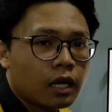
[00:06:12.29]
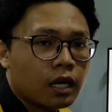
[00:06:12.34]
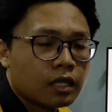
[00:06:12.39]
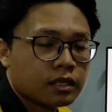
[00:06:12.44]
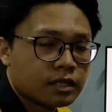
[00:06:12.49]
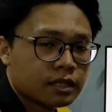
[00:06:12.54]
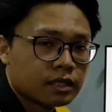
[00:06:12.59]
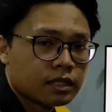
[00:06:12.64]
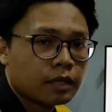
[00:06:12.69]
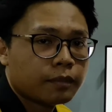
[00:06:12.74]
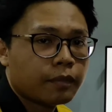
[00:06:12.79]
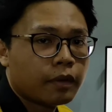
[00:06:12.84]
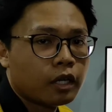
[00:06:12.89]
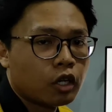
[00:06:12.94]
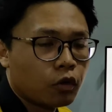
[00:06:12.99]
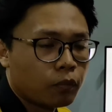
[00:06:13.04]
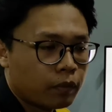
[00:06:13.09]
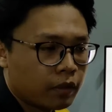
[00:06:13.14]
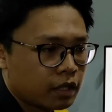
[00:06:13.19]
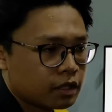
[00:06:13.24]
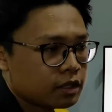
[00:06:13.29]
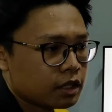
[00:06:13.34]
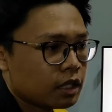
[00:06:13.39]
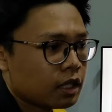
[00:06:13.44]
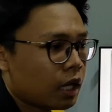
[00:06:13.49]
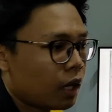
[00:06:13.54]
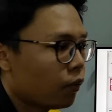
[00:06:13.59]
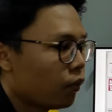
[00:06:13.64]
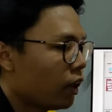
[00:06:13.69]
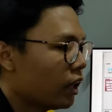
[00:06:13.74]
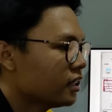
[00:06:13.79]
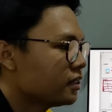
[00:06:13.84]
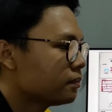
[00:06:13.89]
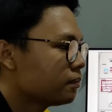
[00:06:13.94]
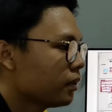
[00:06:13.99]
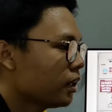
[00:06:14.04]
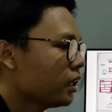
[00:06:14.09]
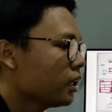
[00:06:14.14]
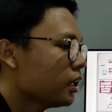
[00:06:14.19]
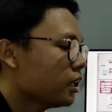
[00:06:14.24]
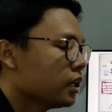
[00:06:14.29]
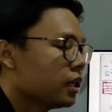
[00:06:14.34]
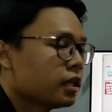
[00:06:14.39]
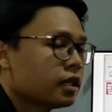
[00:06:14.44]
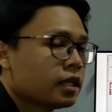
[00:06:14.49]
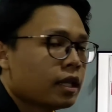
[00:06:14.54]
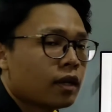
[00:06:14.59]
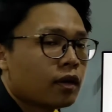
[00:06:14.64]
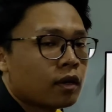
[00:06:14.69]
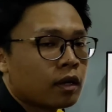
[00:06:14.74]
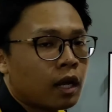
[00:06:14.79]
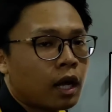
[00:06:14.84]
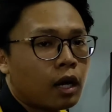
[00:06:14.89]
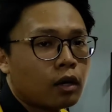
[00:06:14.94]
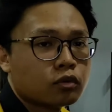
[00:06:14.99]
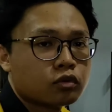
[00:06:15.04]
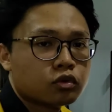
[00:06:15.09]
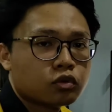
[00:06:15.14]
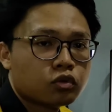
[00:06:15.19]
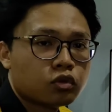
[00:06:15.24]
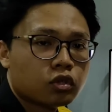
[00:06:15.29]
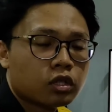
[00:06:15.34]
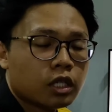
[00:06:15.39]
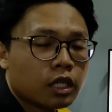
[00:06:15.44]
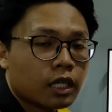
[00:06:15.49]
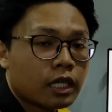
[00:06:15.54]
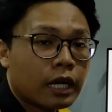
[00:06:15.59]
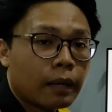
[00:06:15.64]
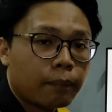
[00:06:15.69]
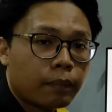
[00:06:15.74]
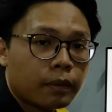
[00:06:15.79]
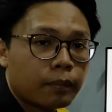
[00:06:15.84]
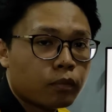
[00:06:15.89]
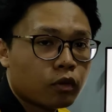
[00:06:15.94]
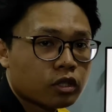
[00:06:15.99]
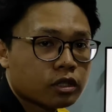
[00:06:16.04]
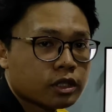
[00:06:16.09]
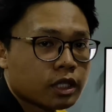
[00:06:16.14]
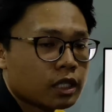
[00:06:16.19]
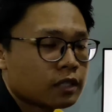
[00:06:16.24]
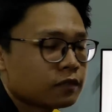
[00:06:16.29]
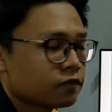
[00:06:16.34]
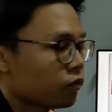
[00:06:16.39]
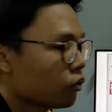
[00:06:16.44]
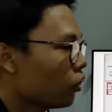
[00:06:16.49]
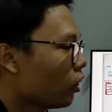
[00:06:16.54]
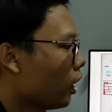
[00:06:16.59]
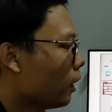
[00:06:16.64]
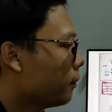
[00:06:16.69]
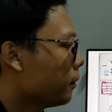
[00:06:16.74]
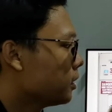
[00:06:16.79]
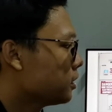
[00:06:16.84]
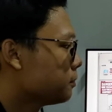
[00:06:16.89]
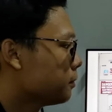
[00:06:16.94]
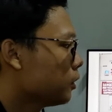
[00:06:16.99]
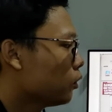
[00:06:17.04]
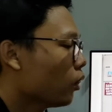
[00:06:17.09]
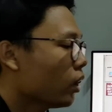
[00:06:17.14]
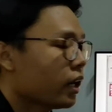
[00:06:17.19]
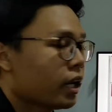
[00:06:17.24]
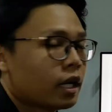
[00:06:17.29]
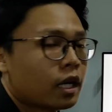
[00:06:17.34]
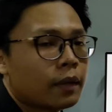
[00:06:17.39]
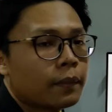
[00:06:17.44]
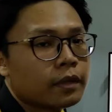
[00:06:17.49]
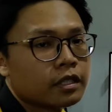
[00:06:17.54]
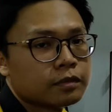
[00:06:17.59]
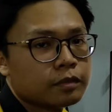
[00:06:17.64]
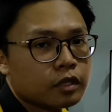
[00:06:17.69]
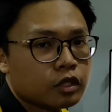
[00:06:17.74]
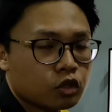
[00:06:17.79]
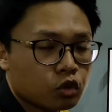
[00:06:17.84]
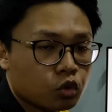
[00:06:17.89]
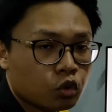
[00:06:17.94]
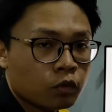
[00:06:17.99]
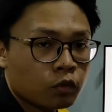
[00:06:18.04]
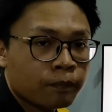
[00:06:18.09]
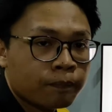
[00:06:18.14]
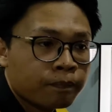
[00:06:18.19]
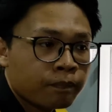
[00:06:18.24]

system and operation, I will explain in detail on how to do the coupling process for MSB1 and MSB2.